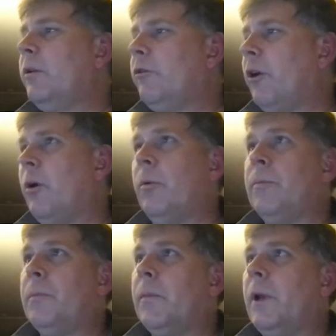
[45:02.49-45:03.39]

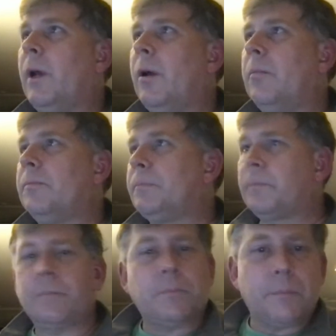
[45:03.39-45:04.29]
So
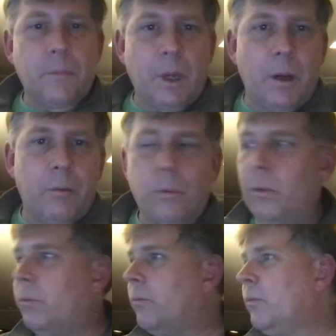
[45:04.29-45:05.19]

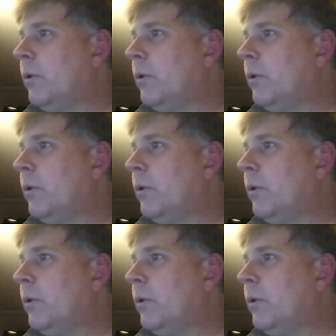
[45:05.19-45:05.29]
we'll